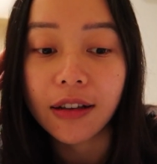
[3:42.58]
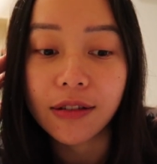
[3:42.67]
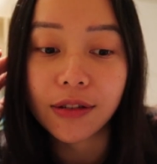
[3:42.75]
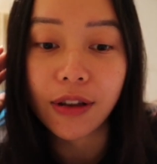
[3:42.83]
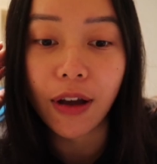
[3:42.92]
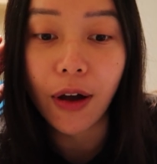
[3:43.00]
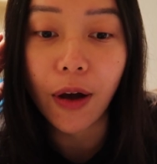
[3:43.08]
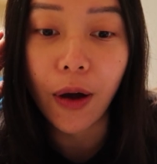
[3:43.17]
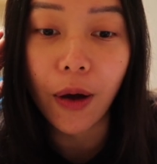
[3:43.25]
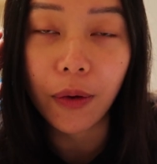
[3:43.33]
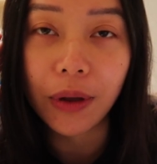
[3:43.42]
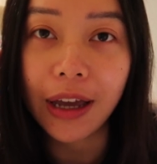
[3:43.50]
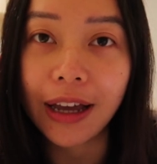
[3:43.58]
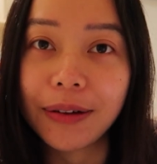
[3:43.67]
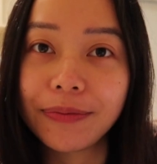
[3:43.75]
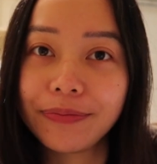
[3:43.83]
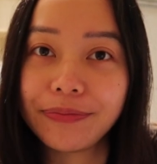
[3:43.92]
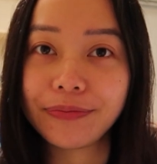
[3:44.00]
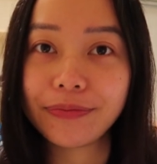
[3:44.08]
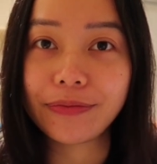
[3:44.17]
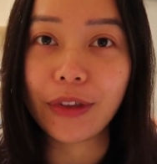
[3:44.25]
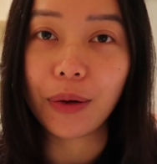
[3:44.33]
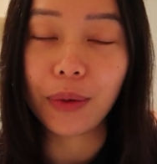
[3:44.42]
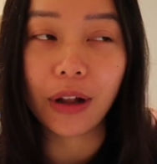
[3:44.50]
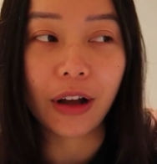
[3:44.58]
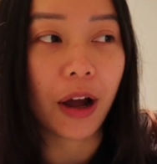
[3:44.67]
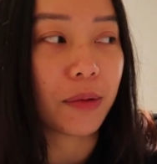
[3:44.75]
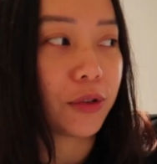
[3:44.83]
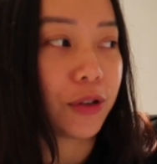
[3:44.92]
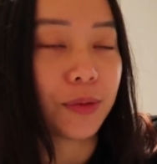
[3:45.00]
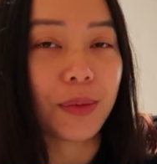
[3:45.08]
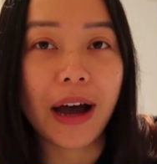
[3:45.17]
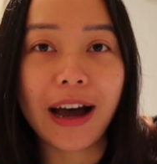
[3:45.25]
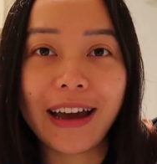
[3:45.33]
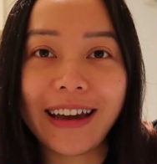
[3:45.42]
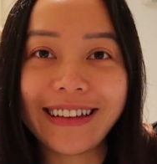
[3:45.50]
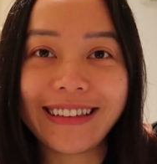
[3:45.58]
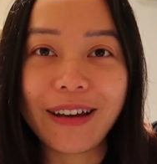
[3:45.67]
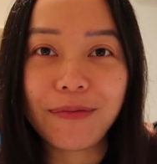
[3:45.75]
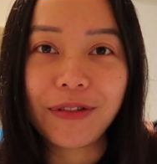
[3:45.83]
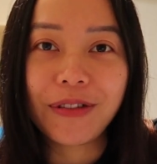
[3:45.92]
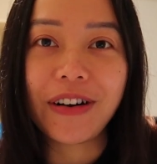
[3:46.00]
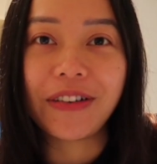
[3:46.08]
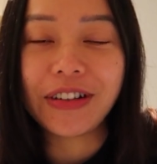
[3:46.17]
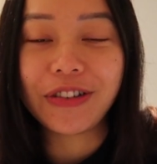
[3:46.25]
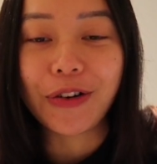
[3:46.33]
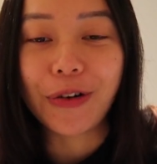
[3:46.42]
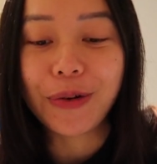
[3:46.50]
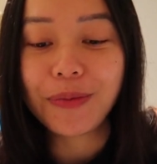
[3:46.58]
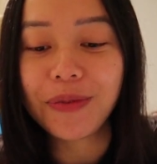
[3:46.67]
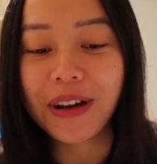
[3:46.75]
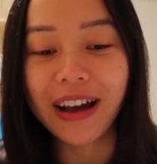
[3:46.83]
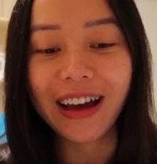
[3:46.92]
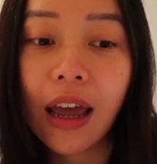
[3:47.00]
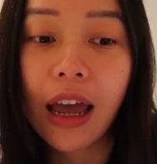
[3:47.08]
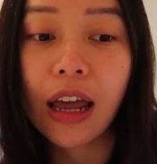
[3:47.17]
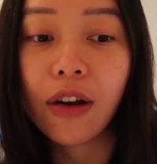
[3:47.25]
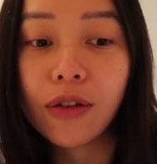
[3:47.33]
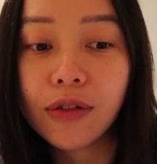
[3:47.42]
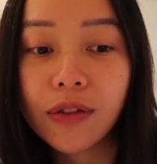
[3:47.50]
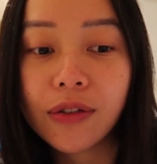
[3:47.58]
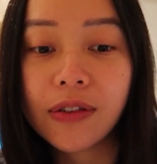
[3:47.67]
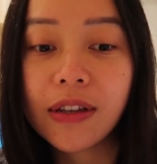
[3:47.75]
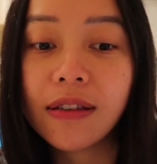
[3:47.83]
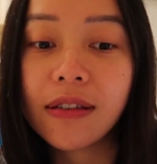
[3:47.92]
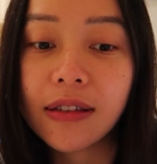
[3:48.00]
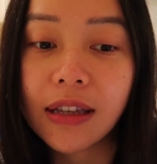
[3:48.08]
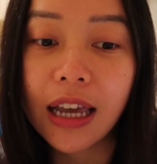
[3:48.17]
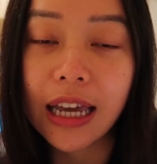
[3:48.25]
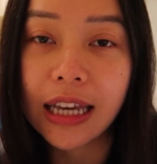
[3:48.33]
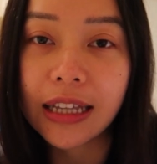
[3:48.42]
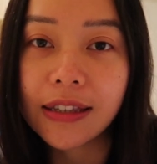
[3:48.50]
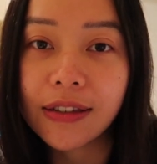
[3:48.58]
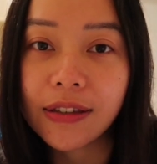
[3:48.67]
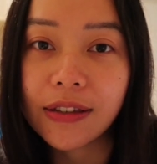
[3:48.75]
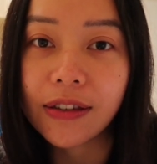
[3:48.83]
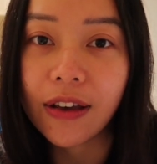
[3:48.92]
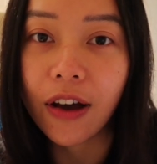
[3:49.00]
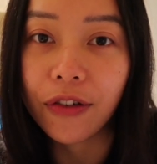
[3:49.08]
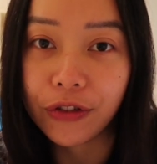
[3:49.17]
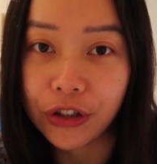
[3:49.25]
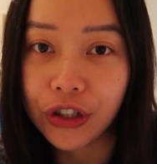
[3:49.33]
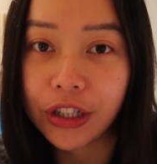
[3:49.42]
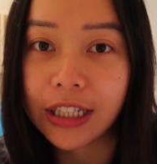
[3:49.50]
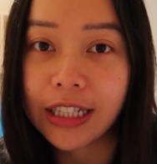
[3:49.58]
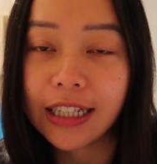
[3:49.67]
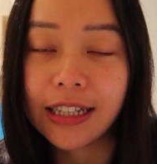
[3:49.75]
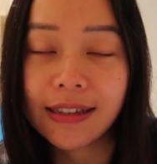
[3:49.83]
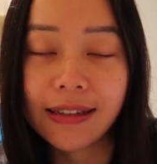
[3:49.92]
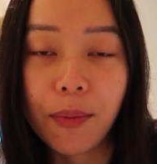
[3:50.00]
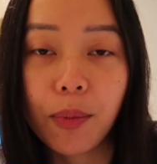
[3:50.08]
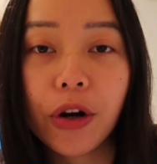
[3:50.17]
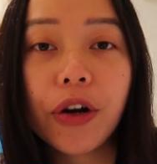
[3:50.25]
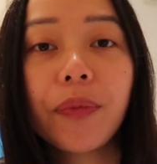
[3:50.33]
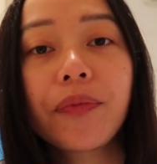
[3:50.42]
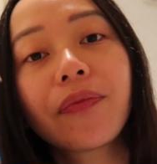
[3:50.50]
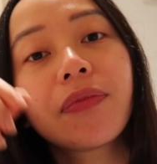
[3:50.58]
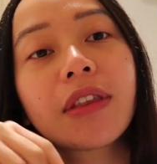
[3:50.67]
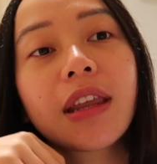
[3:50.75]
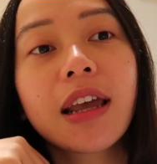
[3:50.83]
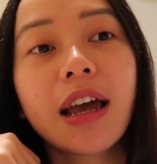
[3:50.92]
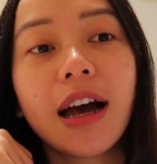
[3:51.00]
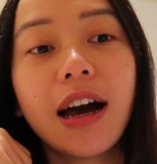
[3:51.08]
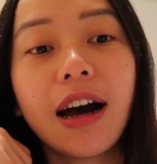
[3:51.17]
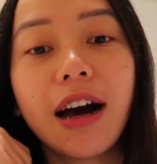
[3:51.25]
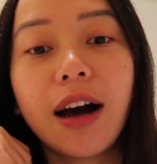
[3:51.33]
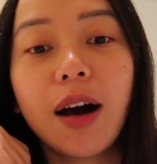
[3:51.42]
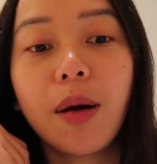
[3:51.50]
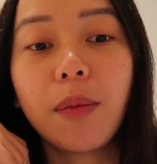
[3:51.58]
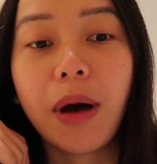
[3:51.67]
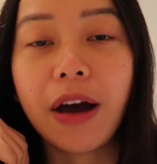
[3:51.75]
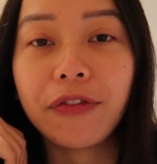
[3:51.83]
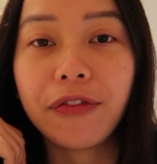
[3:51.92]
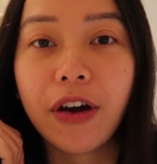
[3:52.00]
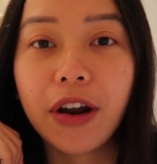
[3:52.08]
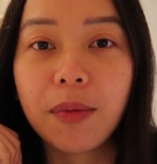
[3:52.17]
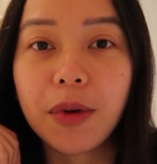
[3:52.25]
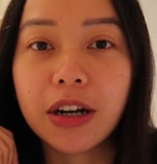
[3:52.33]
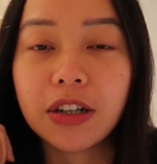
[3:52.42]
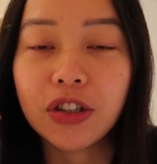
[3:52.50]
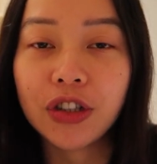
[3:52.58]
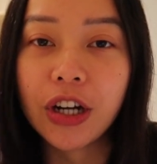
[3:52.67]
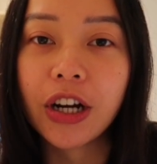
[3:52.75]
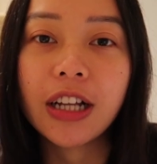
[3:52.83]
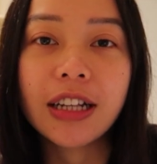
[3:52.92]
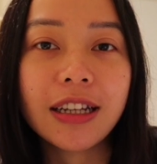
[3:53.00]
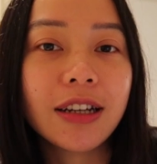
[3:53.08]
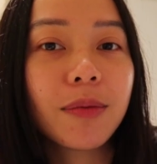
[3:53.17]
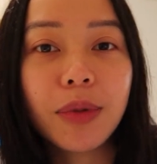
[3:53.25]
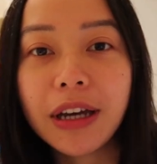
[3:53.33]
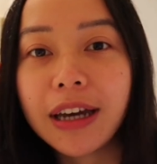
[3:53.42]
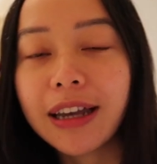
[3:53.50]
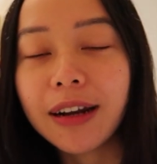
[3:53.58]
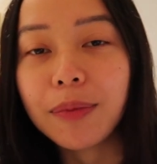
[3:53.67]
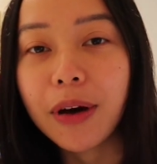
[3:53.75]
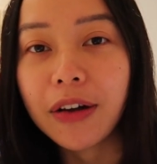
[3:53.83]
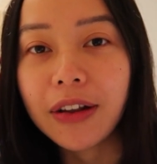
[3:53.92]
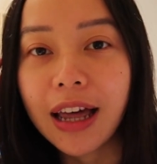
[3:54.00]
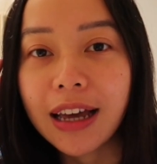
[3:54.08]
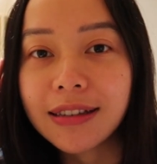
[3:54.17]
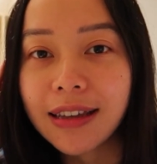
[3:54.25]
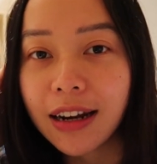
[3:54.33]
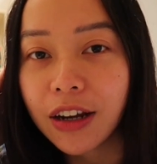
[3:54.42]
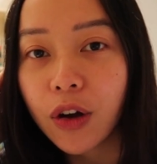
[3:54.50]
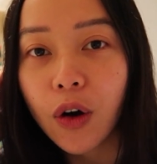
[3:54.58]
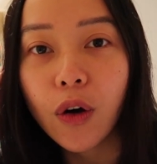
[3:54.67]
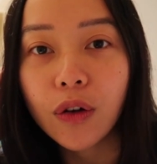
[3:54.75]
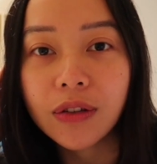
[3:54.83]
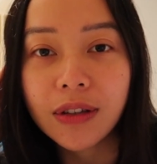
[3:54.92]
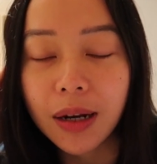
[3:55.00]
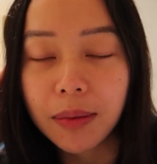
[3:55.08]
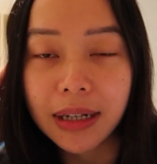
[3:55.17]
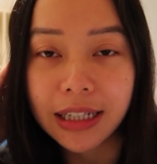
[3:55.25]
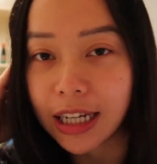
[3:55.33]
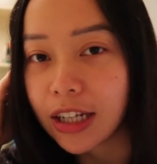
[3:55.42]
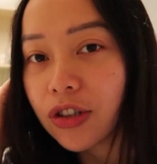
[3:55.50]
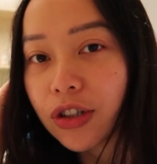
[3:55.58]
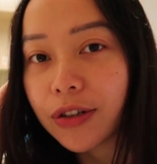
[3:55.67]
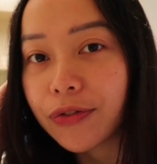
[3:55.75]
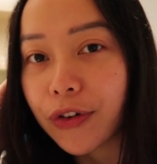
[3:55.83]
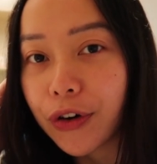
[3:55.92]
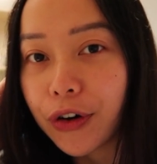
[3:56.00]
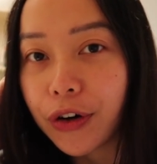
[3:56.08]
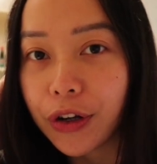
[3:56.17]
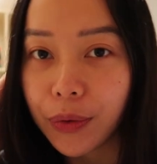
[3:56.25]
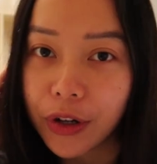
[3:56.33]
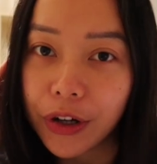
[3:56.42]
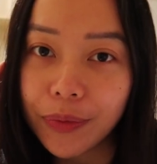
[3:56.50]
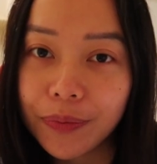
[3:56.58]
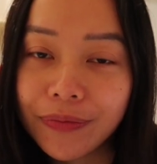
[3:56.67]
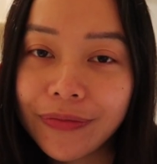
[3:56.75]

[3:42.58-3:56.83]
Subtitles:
So yeah, welcome to my temporary dorm. And also, since it's officially December, I thought I'm gonna share a little bit about like setting goals and my intention for New Year.